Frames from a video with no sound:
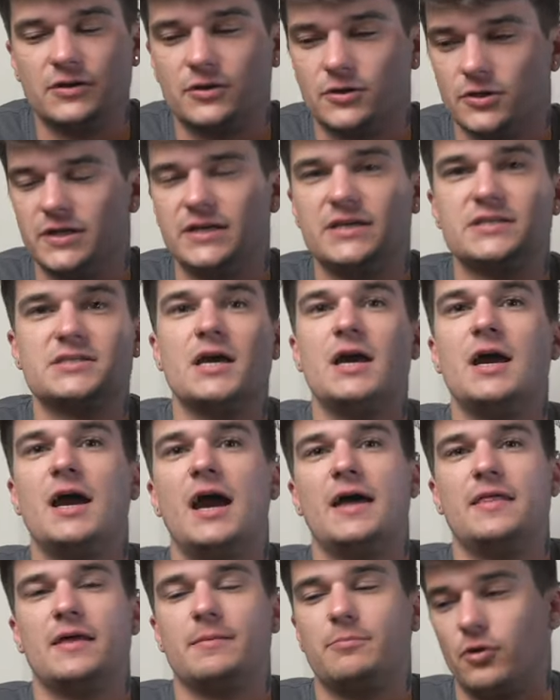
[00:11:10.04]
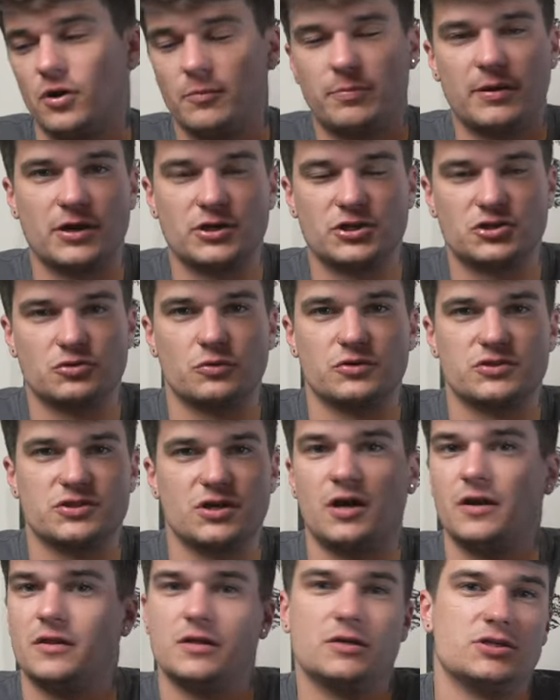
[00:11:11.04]
degrees and then put a pair of shorts
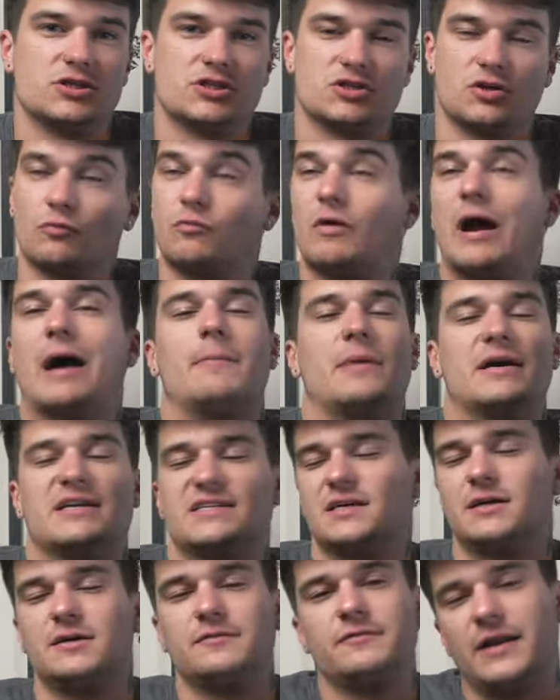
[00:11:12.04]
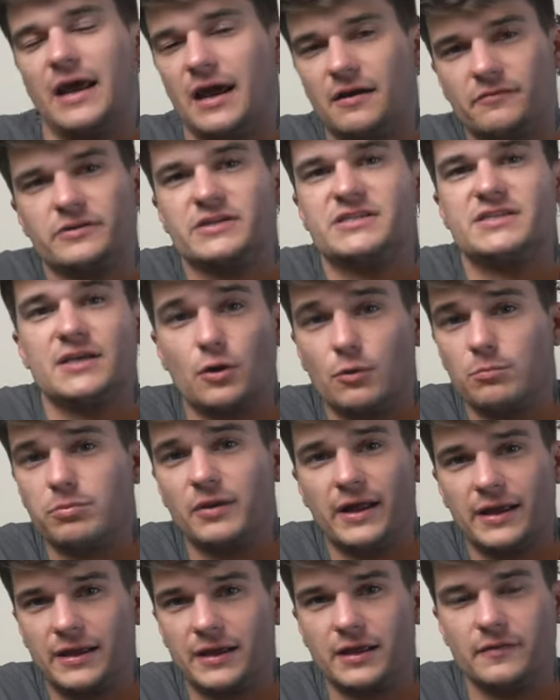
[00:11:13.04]
on and then just wrap myself in every single
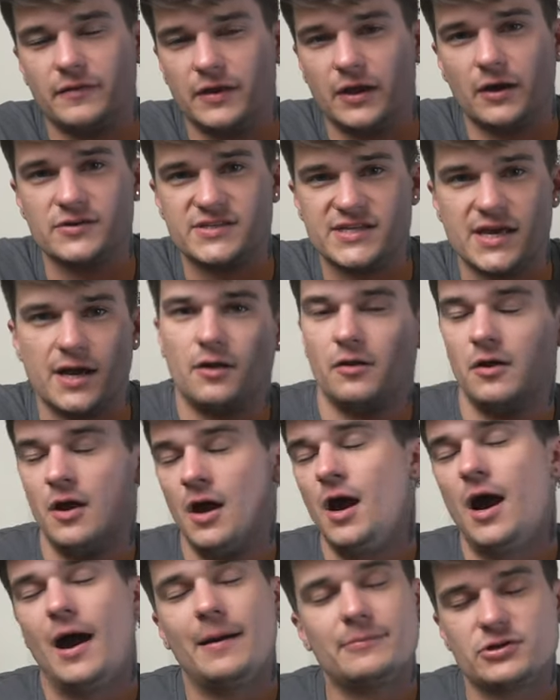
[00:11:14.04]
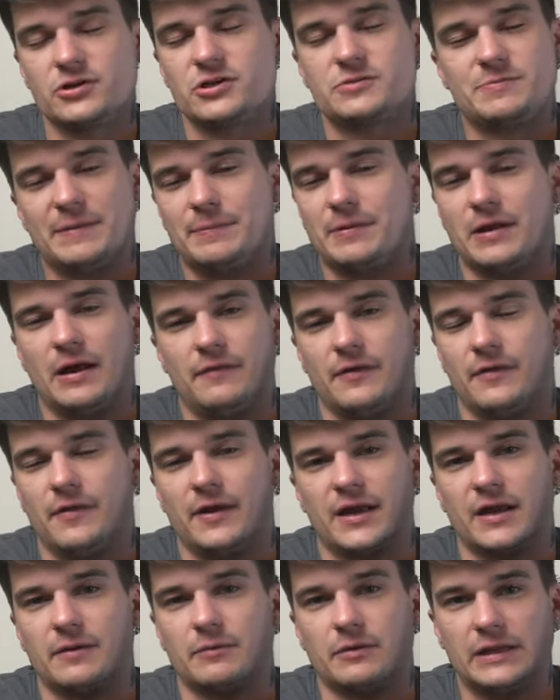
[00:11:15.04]
blanket in the hotel. I'm sure there's people out there
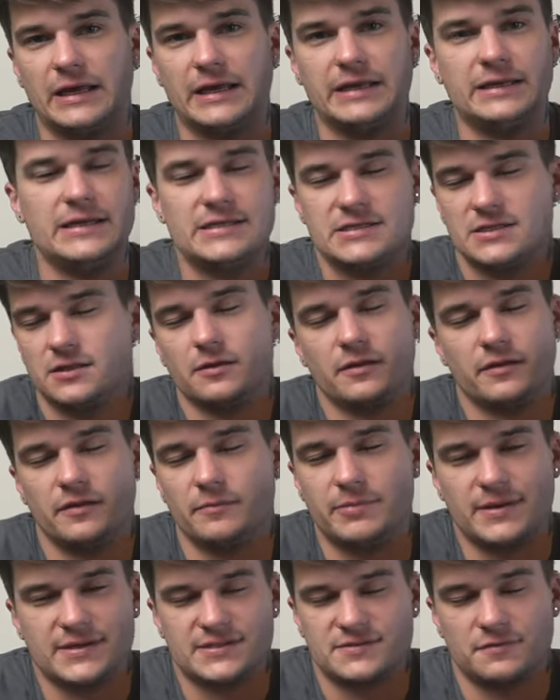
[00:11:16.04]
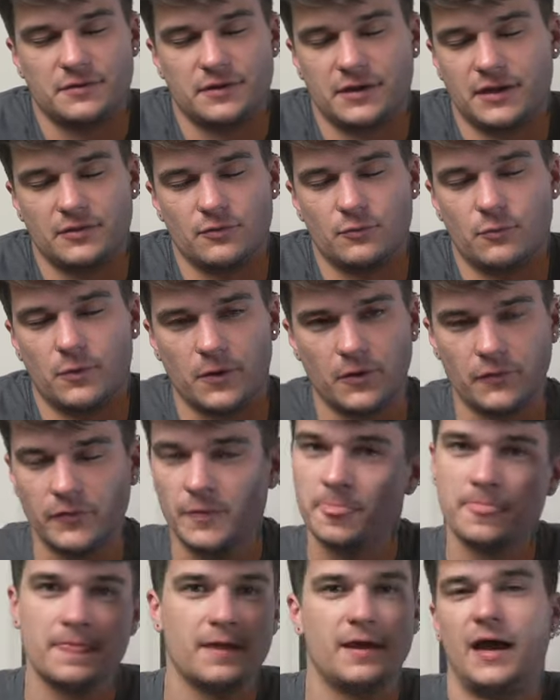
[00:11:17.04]
that can relate. It's literally the best feeling in the world.
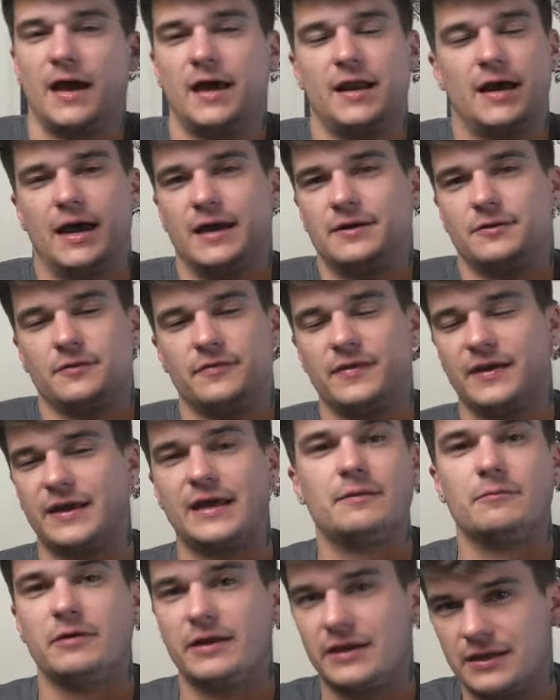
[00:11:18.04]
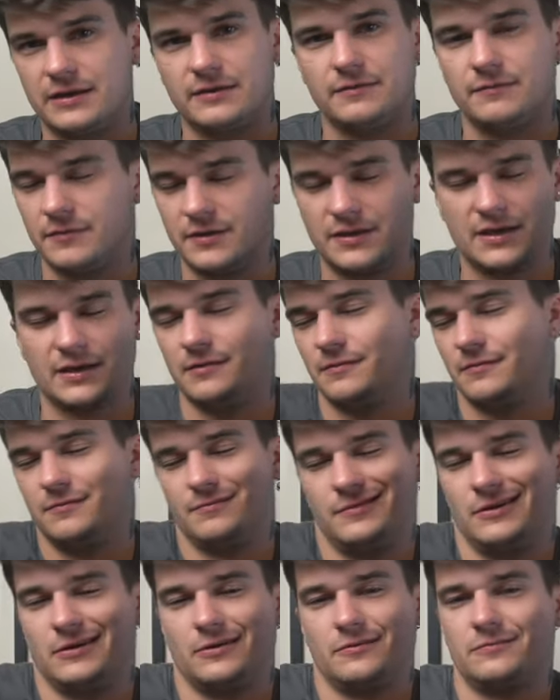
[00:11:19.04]
I don't think anybody can
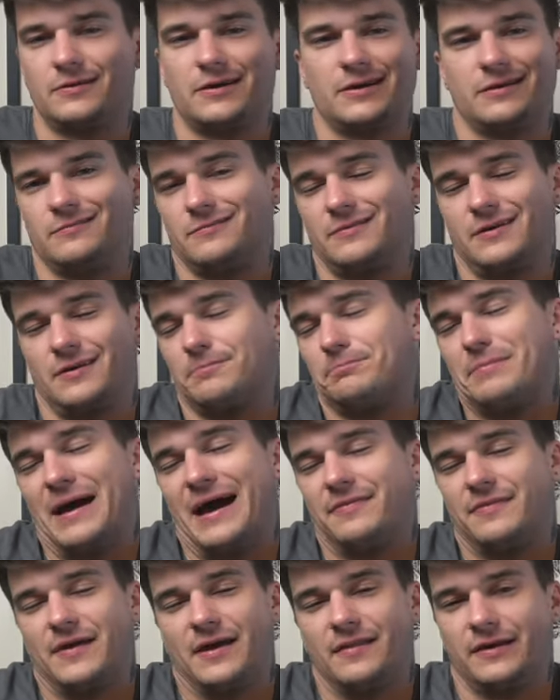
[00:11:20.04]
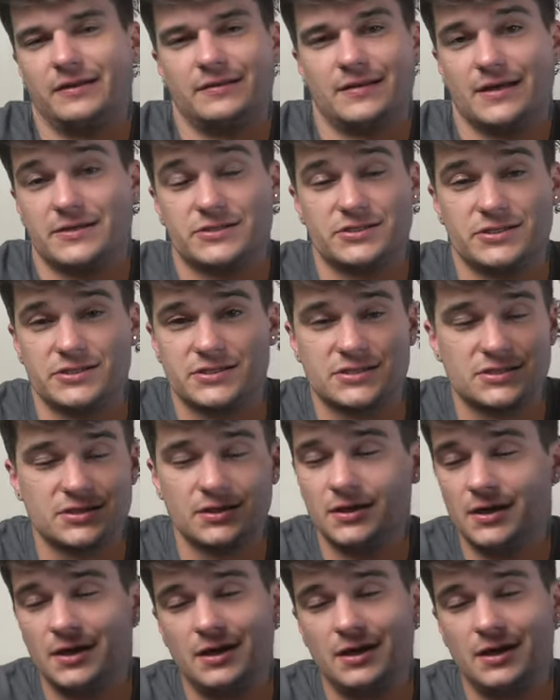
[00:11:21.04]
combat that. Like that's just,